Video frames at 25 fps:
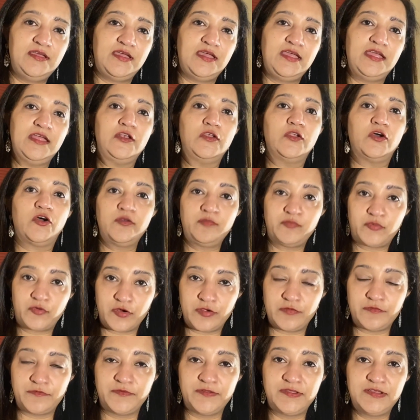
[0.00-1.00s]
a
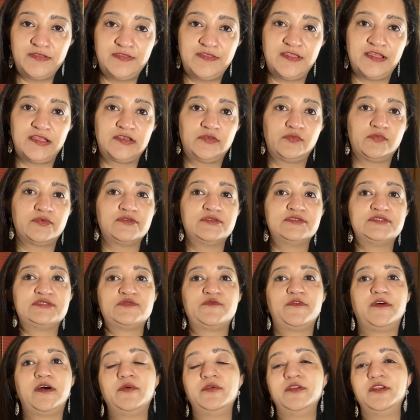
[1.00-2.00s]
nonprofit that was
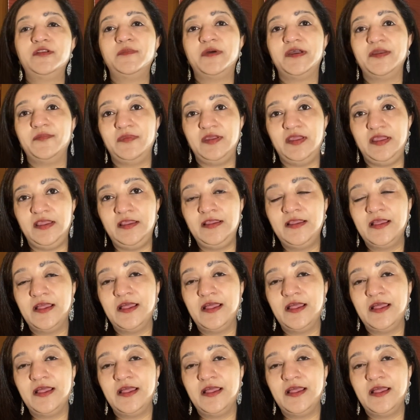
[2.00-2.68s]
founded by me